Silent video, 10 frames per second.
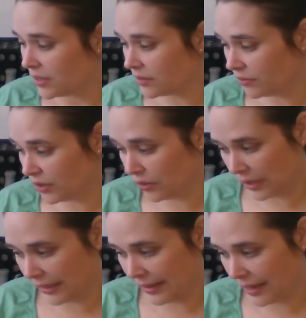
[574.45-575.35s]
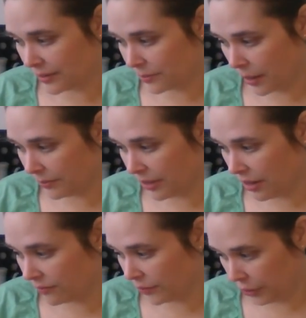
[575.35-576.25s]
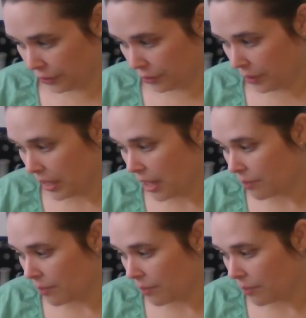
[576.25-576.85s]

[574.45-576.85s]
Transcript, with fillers: So if you don't like that, it's probably not for you.